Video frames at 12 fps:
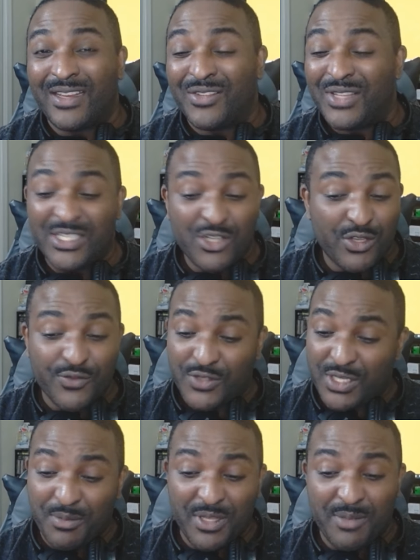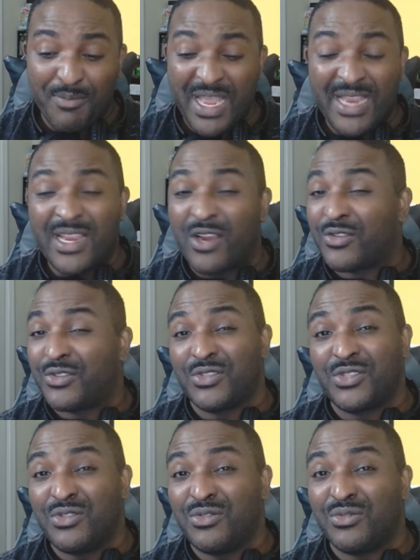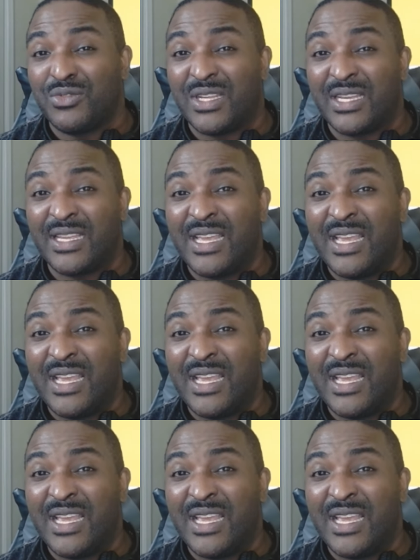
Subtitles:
Now, and this goes for some of the main characters too, like